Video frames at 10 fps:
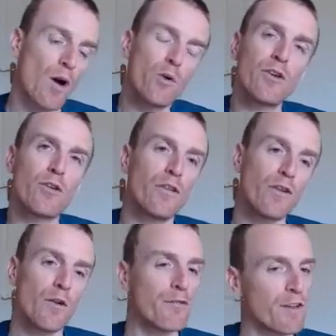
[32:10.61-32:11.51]
I wouldn't do the
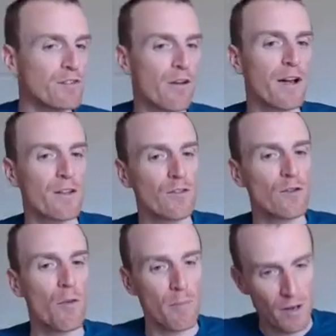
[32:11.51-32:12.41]
zone 3 straight into the stomp.